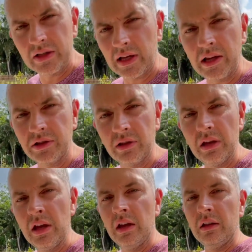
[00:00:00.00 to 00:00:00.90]
day. So
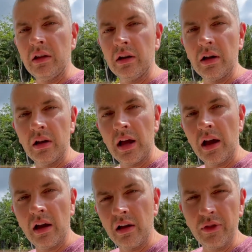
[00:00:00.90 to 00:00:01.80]

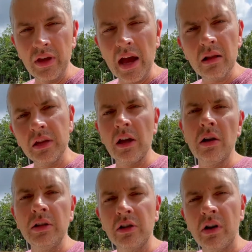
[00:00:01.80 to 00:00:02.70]
I think algae
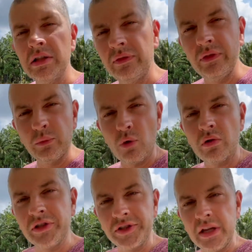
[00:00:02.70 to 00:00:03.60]
only grows if the
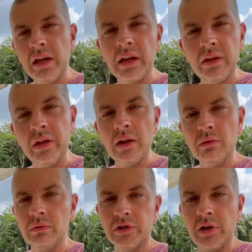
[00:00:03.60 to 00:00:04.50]
water is sitting in there
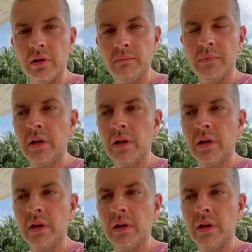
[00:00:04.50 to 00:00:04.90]
all the time.